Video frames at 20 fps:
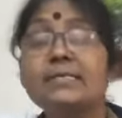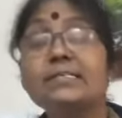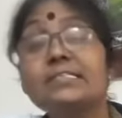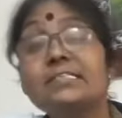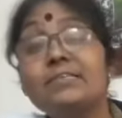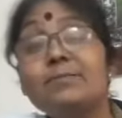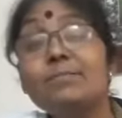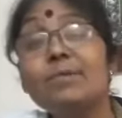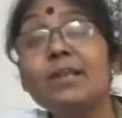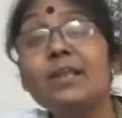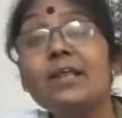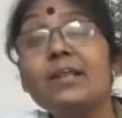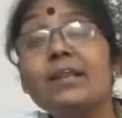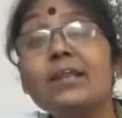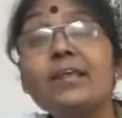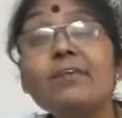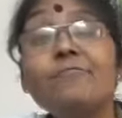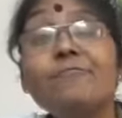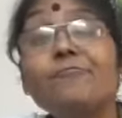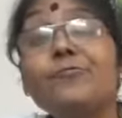
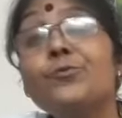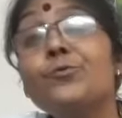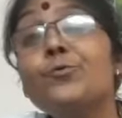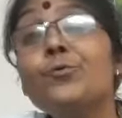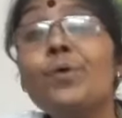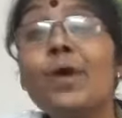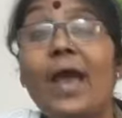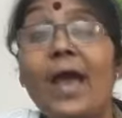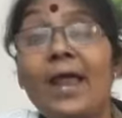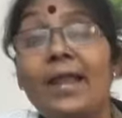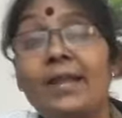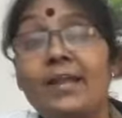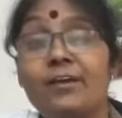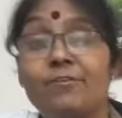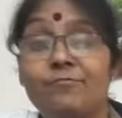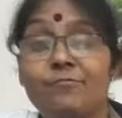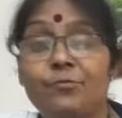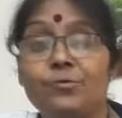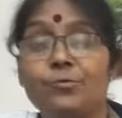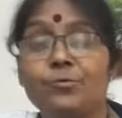Similarly, few and
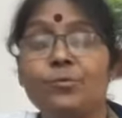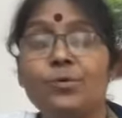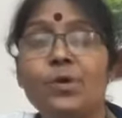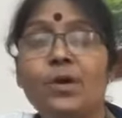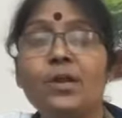a few.